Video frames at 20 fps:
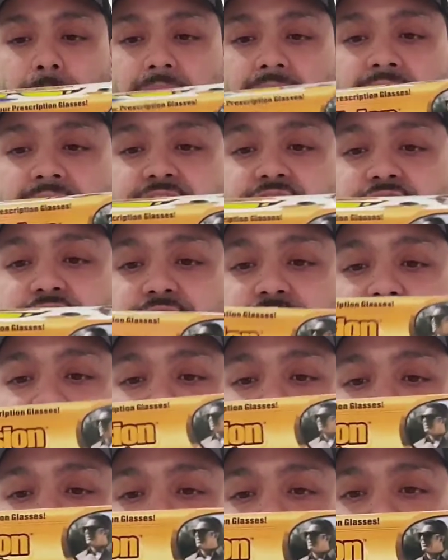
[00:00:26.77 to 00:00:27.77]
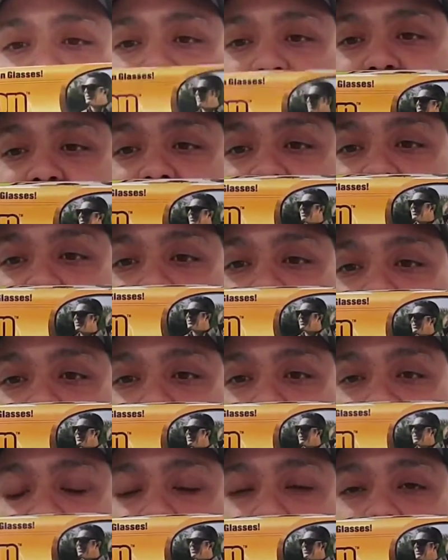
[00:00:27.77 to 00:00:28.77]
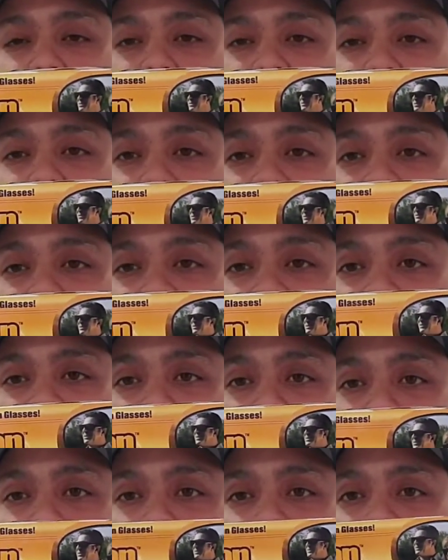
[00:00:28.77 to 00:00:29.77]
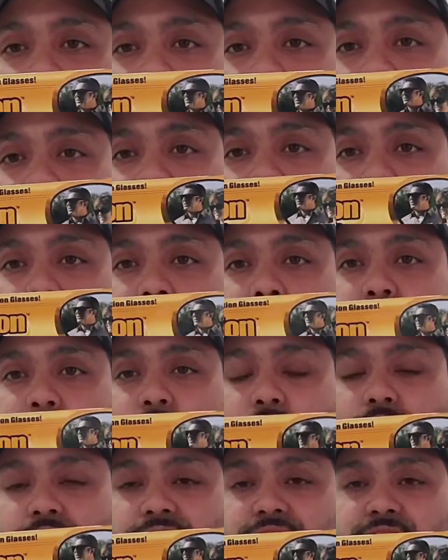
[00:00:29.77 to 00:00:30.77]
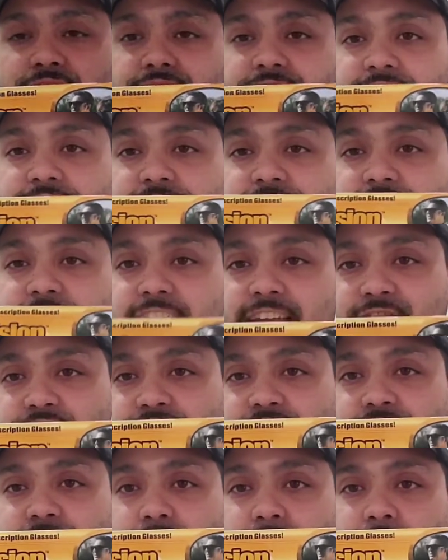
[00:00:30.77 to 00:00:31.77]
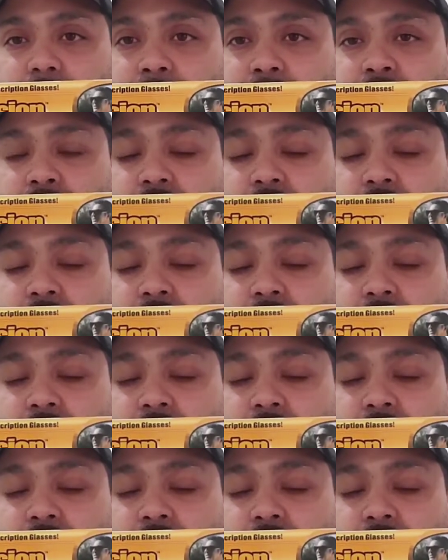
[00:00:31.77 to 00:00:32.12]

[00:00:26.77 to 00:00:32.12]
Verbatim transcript: HD vision wrapped around, which one of my bosses gave it to me